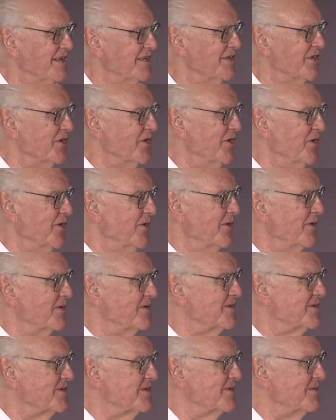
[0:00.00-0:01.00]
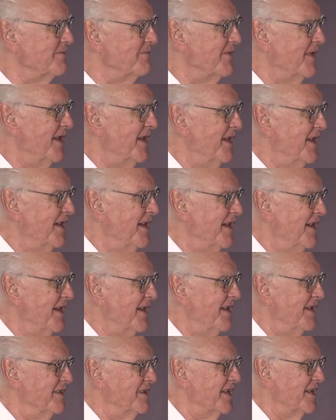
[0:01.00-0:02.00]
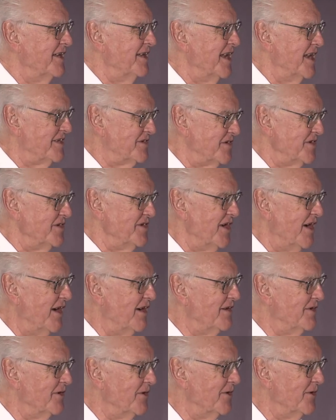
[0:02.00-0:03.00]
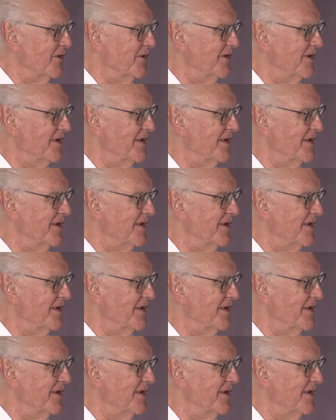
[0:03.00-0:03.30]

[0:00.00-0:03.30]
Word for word: in the news that Netanyahu